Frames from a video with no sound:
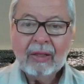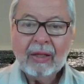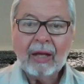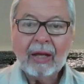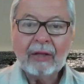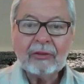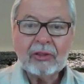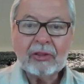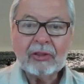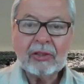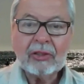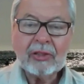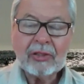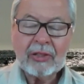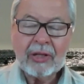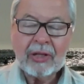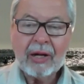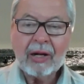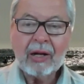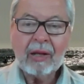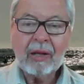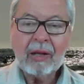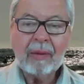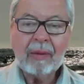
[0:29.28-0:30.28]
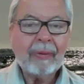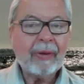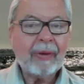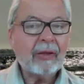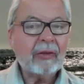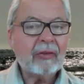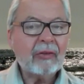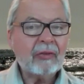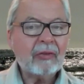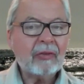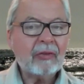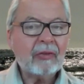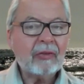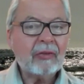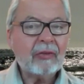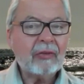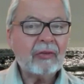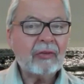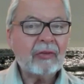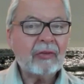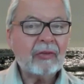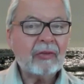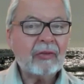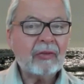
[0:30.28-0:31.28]
I should start out by saying
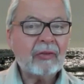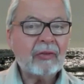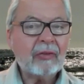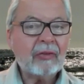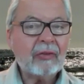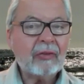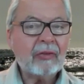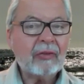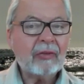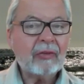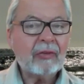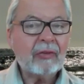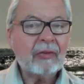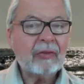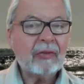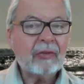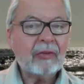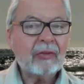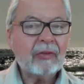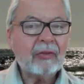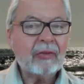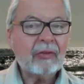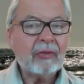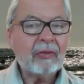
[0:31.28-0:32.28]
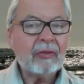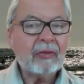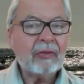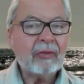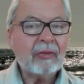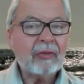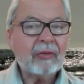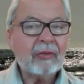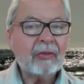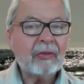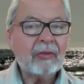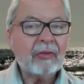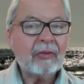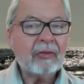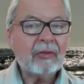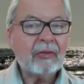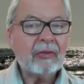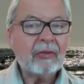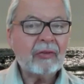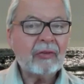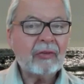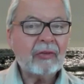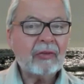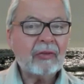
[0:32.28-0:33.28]
this is a 40th
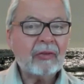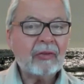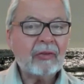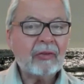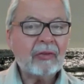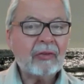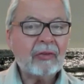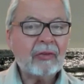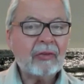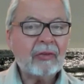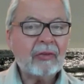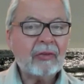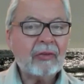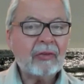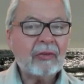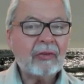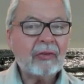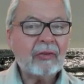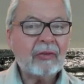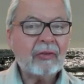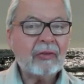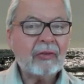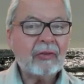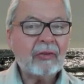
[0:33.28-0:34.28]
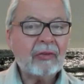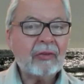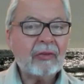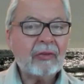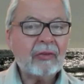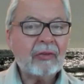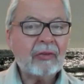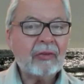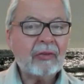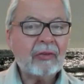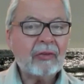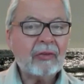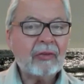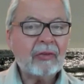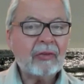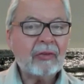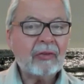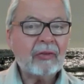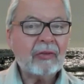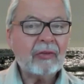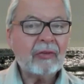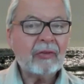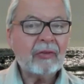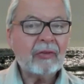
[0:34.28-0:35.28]
anniversary of our National
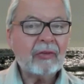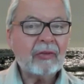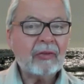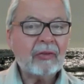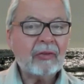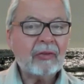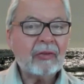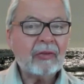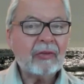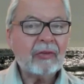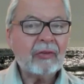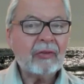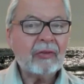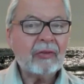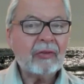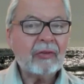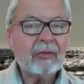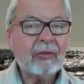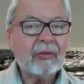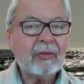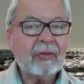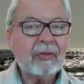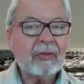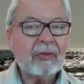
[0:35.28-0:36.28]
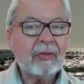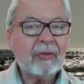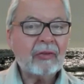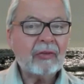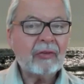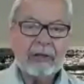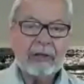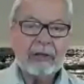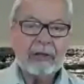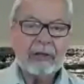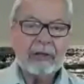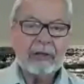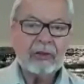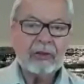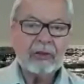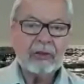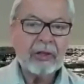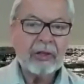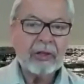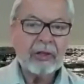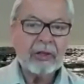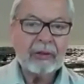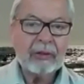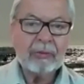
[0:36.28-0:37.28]
Committee International
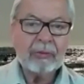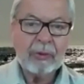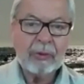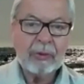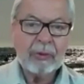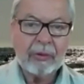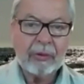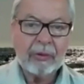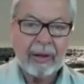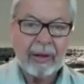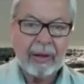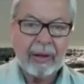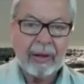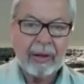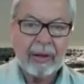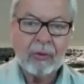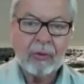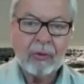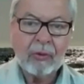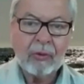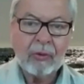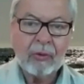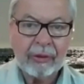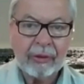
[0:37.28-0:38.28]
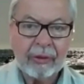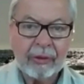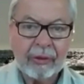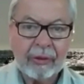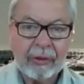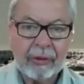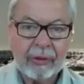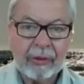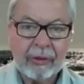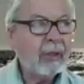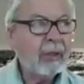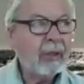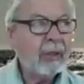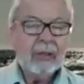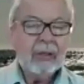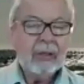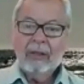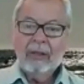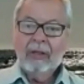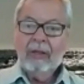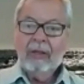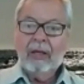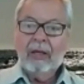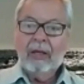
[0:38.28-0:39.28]
Exchange Program, 40 years.
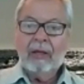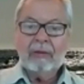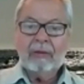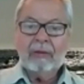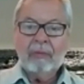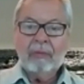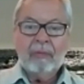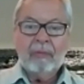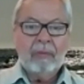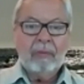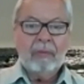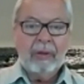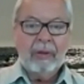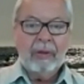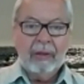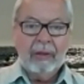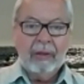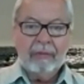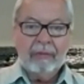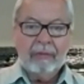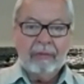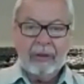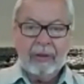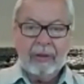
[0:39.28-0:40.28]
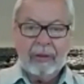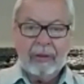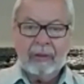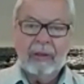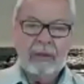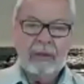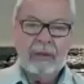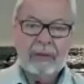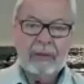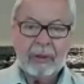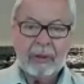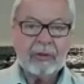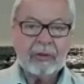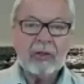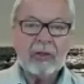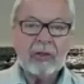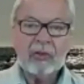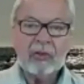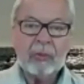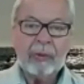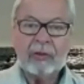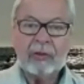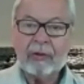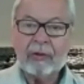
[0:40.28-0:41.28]
And many of our
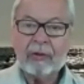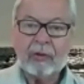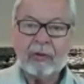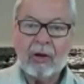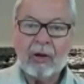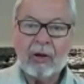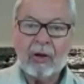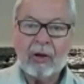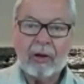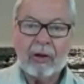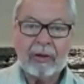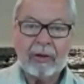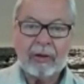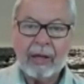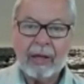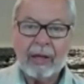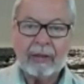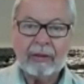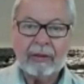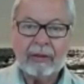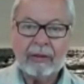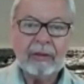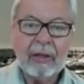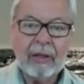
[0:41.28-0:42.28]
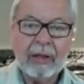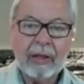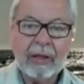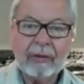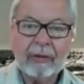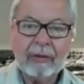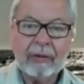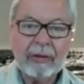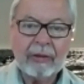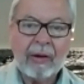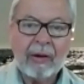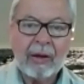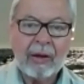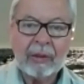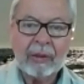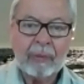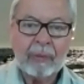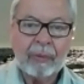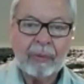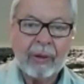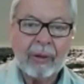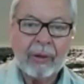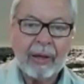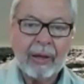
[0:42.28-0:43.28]
participants have gone on and
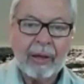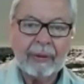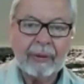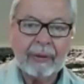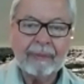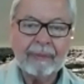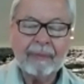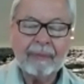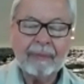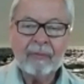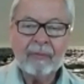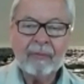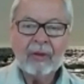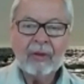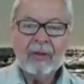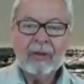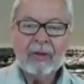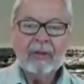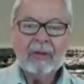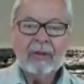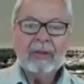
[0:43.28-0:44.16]
they're now occupying